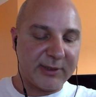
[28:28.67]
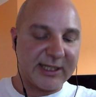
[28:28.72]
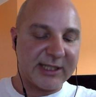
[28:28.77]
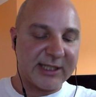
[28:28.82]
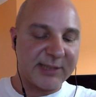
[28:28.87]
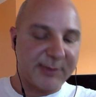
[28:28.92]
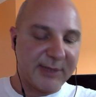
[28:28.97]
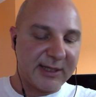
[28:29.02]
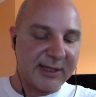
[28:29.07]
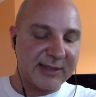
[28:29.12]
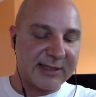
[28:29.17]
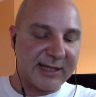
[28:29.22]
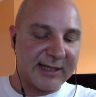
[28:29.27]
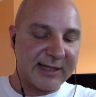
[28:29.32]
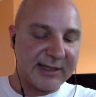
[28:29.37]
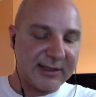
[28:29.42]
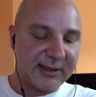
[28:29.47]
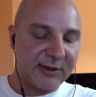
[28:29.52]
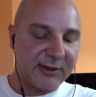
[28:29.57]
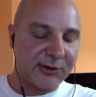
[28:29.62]
That's because I
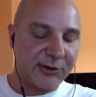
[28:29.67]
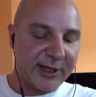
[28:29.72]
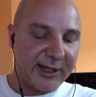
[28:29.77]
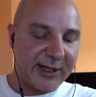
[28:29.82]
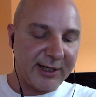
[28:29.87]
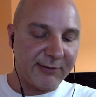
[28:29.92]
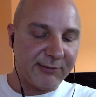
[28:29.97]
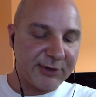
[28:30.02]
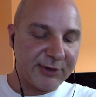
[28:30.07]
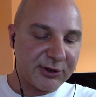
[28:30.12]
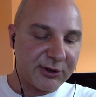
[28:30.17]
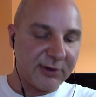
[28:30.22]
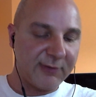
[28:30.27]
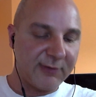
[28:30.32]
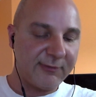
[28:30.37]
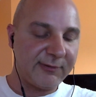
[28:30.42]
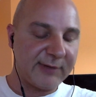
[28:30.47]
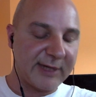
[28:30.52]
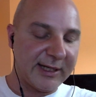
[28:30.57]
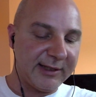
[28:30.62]
did create a return
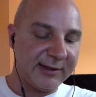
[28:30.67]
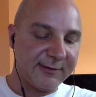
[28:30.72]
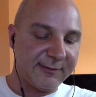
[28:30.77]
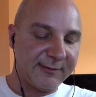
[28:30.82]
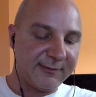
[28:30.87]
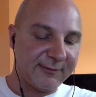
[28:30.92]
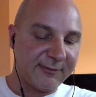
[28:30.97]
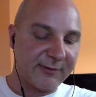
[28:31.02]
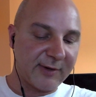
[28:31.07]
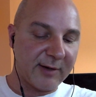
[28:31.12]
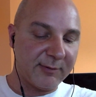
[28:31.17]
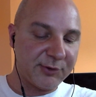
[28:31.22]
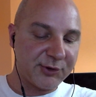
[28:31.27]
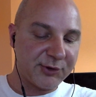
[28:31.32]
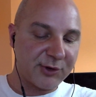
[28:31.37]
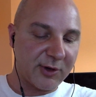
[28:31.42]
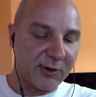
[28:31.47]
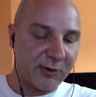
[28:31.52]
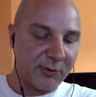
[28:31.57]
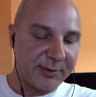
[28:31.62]
flight from
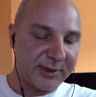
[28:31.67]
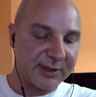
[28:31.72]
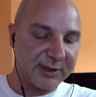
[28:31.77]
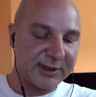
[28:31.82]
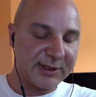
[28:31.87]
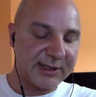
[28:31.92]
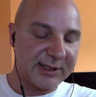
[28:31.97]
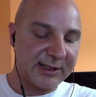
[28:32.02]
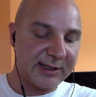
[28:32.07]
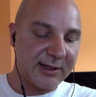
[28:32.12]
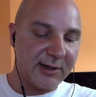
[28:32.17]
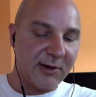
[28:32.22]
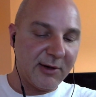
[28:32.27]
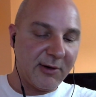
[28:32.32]
Toronto Pearson,